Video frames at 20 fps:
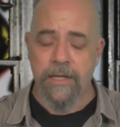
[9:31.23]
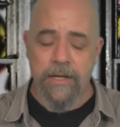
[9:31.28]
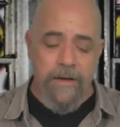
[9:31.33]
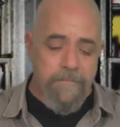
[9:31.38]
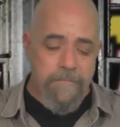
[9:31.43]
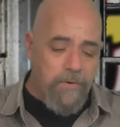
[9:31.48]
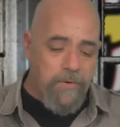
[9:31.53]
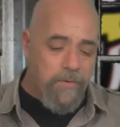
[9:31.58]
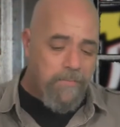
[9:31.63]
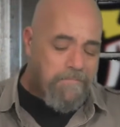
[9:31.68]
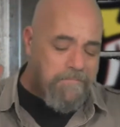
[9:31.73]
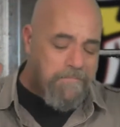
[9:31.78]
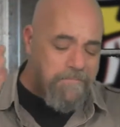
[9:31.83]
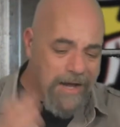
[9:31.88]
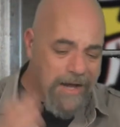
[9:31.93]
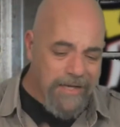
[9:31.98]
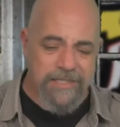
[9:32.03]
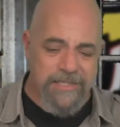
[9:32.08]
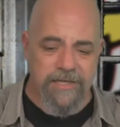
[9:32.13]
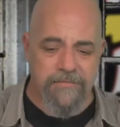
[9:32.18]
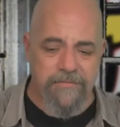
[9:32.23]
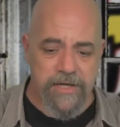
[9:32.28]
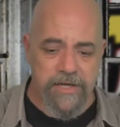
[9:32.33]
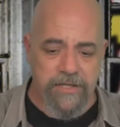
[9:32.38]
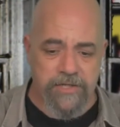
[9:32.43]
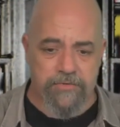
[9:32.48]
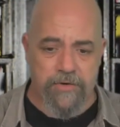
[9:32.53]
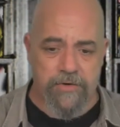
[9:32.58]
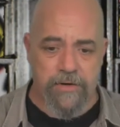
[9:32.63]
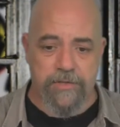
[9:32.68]
But massive
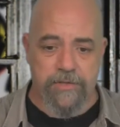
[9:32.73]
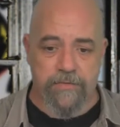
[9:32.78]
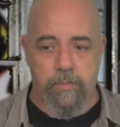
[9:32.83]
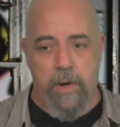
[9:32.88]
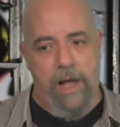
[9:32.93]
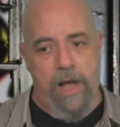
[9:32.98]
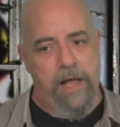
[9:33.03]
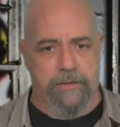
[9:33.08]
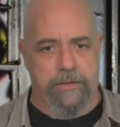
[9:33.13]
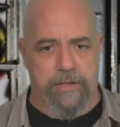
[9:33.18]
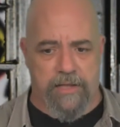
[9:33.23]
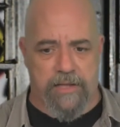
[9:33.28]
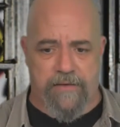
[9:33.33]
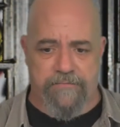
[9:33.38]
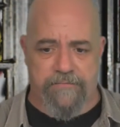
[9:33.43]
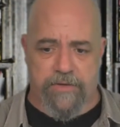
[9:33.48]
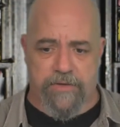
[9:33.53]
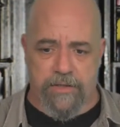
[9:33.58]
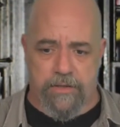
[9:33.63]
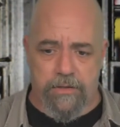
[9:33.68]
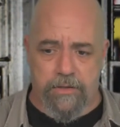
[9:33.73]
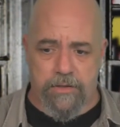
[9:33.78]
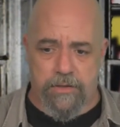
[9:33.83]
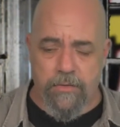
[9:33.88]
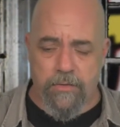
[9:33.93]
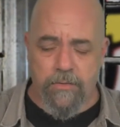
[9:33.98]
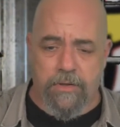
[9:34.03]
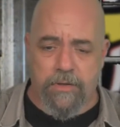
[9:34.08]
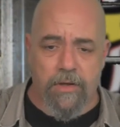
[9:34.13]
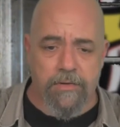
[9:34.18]
extremes, well, you'll have the
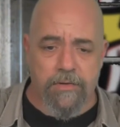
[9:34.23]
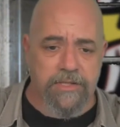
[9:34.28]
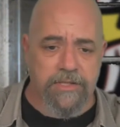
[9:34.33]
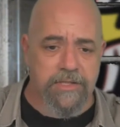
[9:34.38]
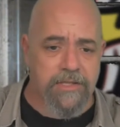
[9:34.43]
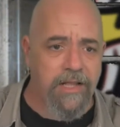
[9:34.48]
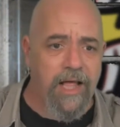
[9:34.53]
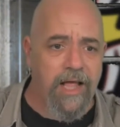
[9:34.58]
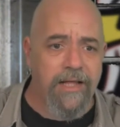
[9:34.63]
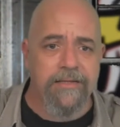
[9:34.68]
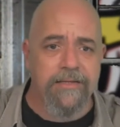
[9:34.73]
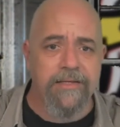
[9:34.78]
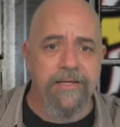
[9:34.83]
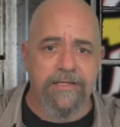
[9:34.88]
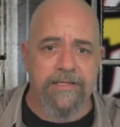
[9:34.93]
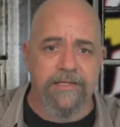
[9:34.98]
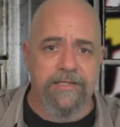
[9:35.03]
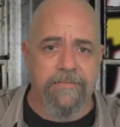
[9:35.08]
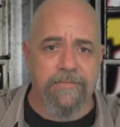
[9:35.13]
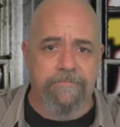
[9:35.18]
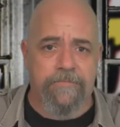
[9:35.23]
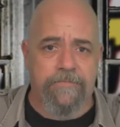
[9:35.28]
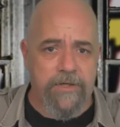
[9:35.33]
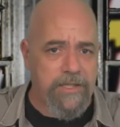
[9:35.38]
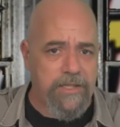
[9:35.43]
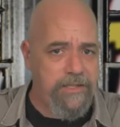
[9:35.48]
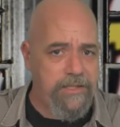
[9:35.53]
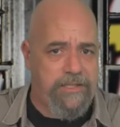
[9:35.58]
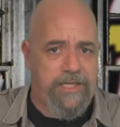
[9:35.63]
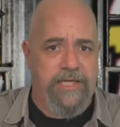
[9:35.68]
Ku Klux Klan next to
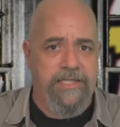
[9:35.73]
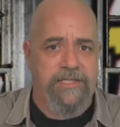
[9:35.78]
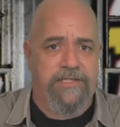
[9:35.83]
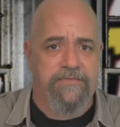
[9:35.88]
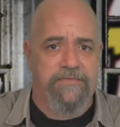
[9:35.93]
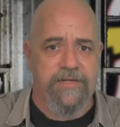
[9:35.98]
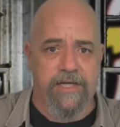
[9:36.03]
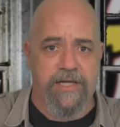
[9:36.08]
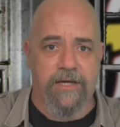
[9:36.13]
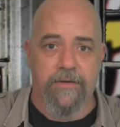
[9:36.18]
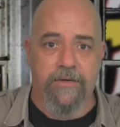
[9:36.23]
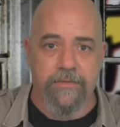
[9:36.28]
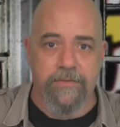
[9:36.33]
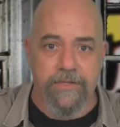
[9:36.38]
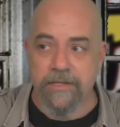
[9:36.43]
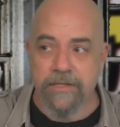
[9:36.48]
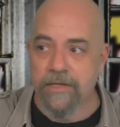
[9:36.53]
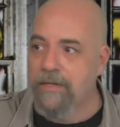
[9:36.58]
fucking kids' videos.